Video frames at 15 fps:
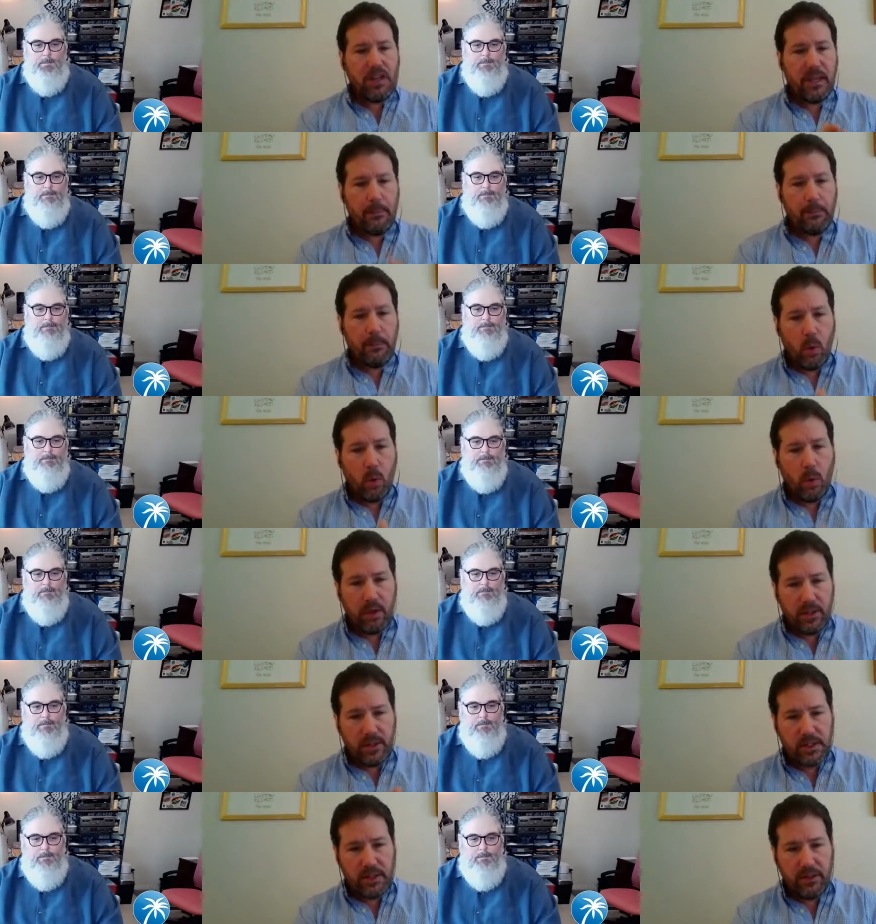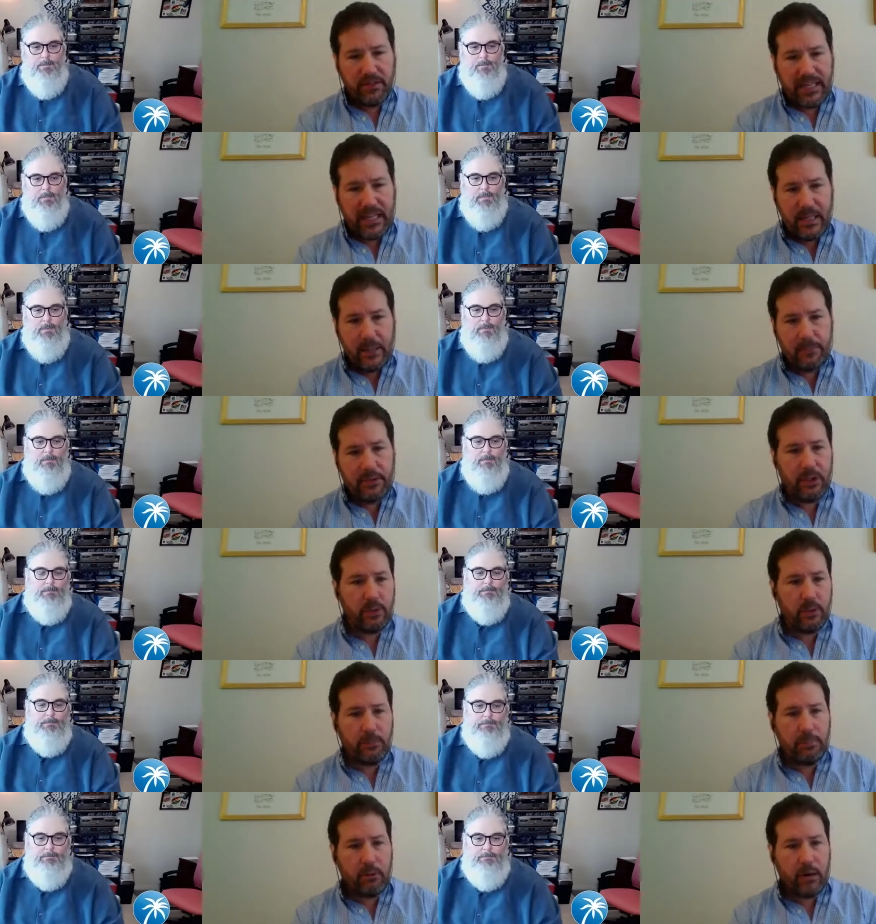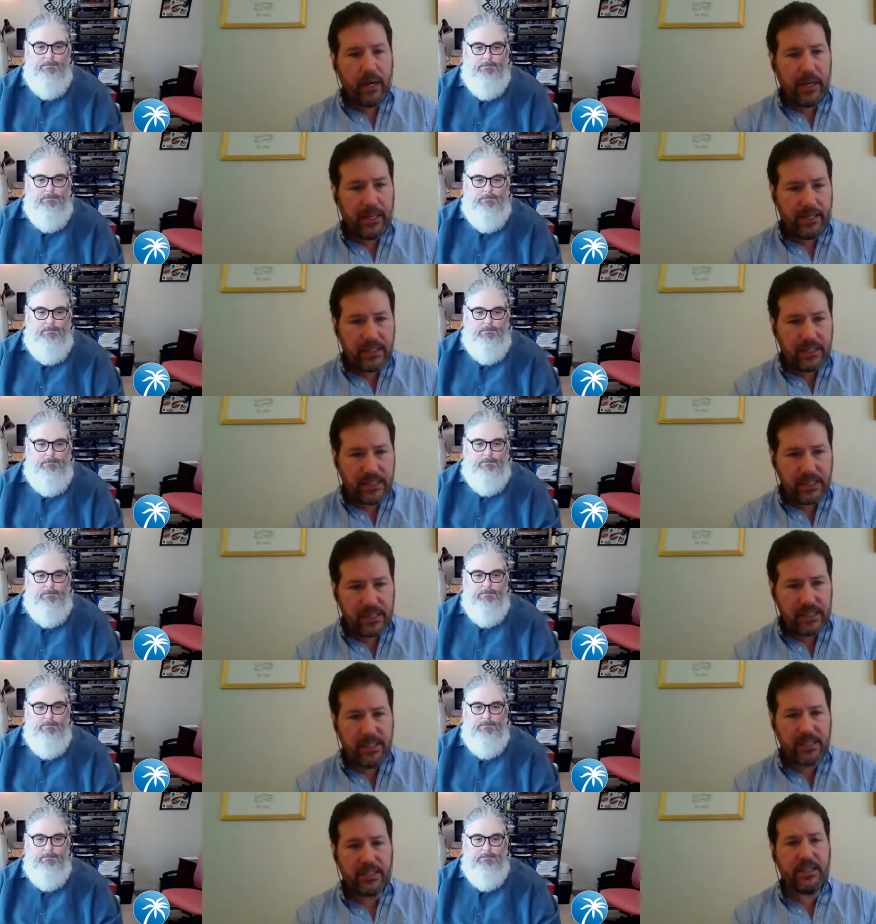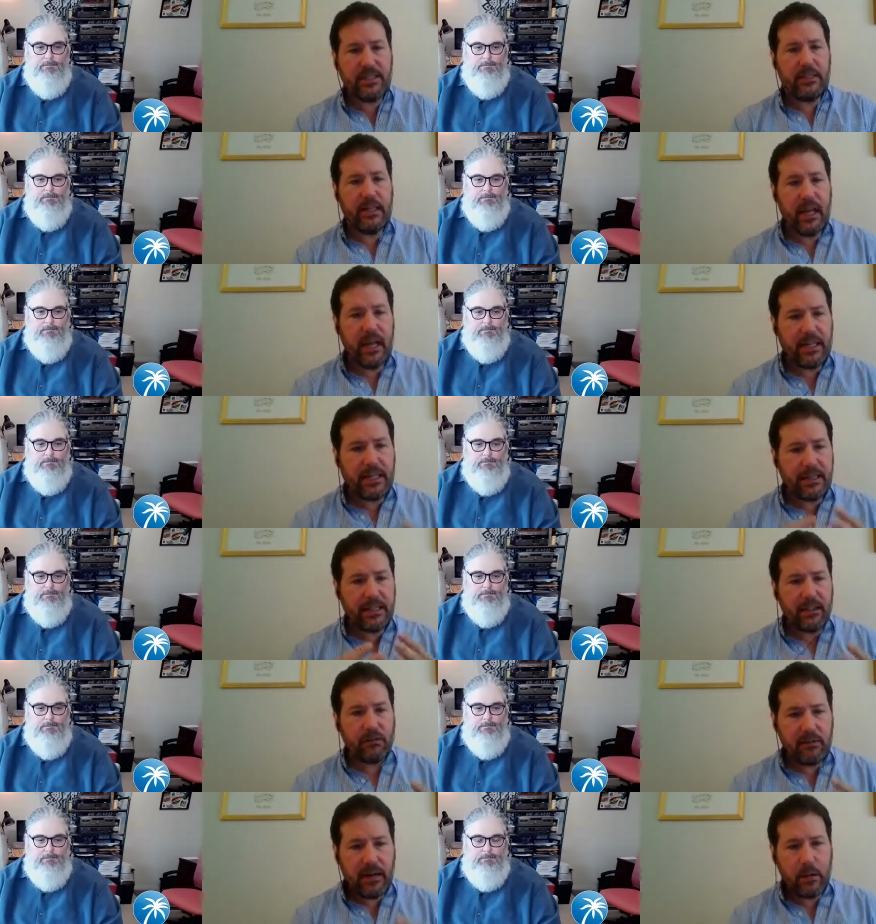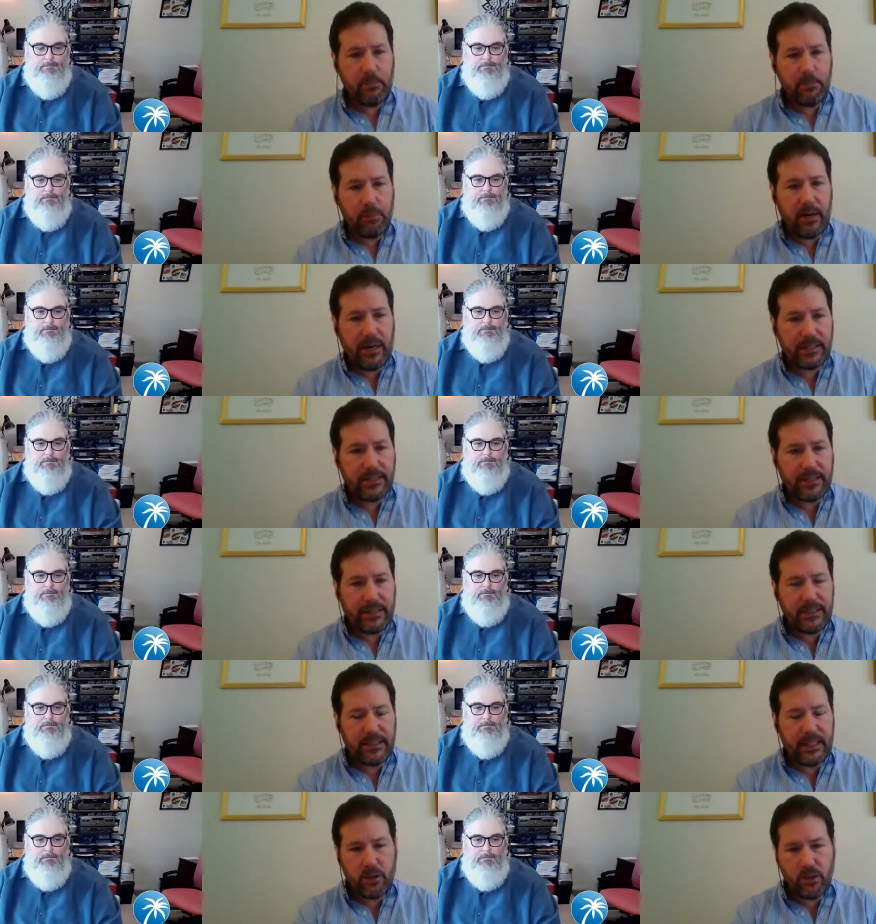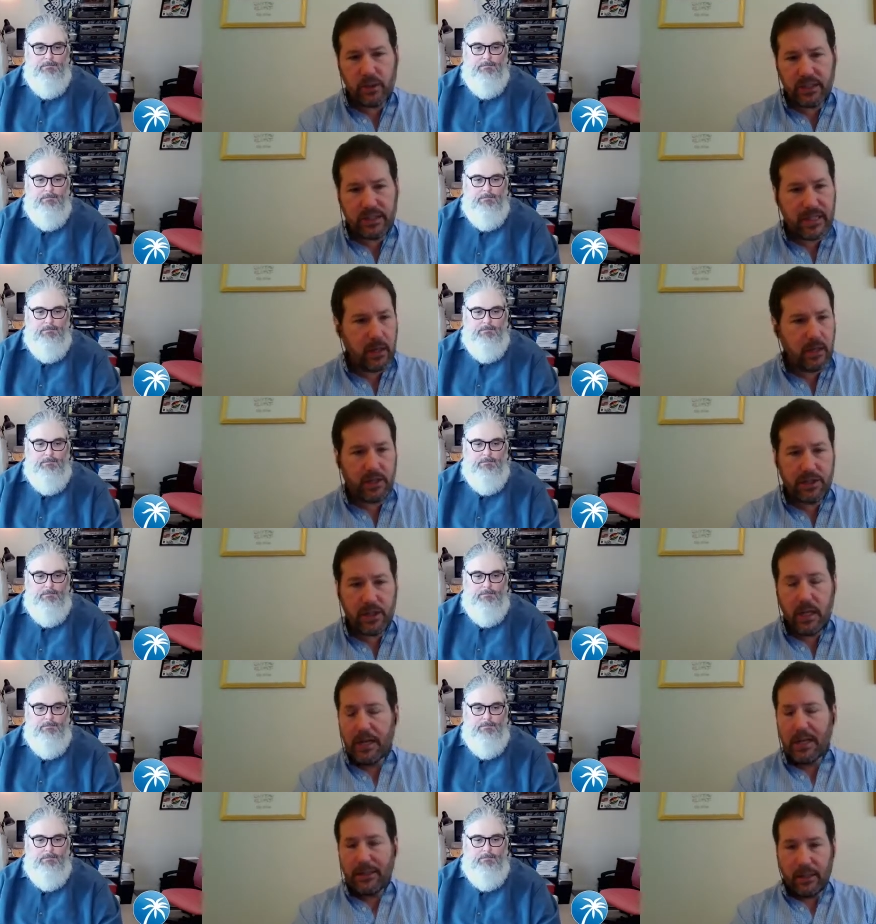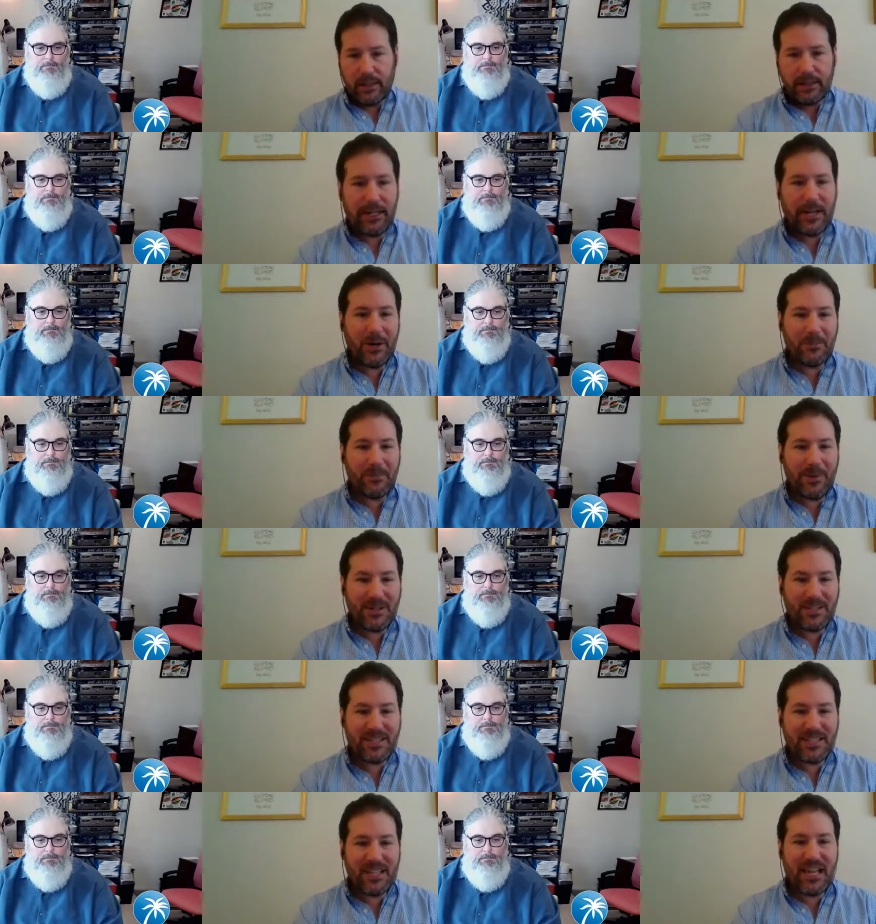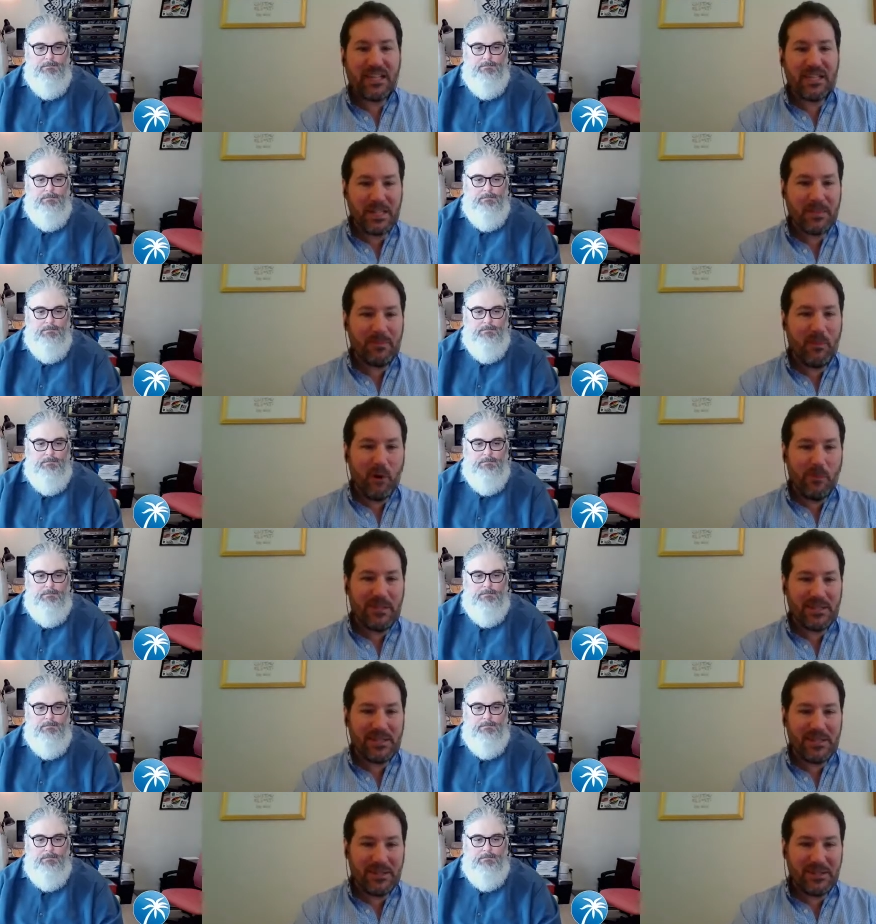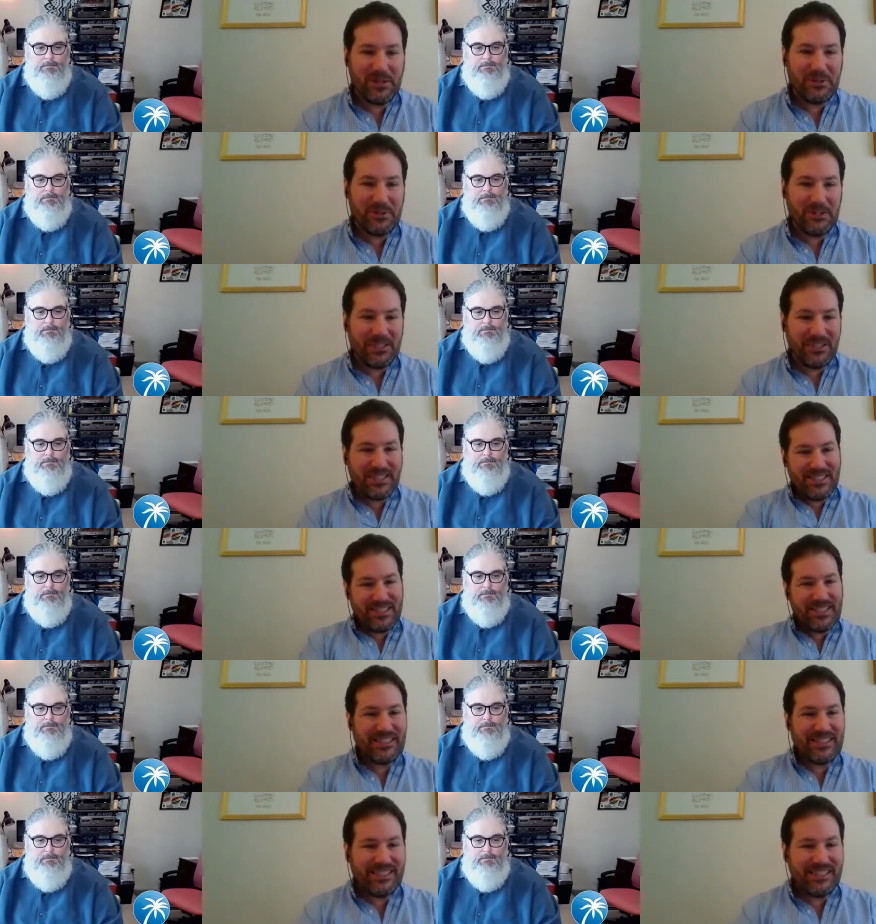Speaker 1: the importance of keeping your brand consistent, anything around branding that you could tell us that could help us as small business owners.